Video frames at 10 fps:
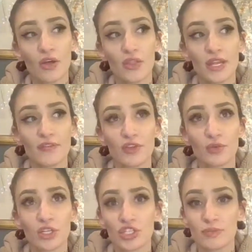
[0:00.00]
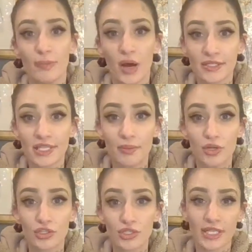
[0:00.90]
than if you would have just bossed up on
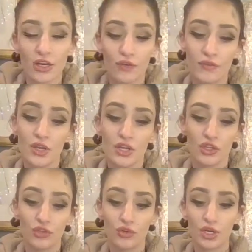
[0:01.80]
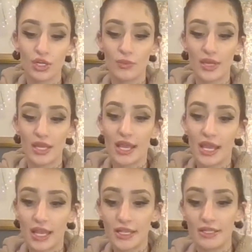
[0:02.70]
yourself. You could have went
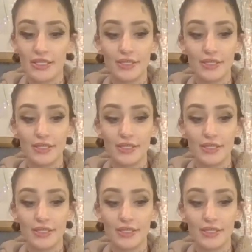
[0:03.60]
and